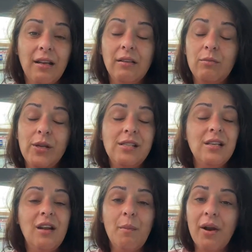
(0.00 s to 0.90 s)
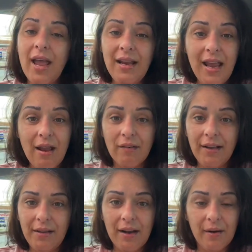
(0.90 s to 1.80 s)
And we see number 88
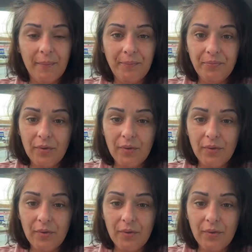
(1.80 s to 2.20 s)
right there.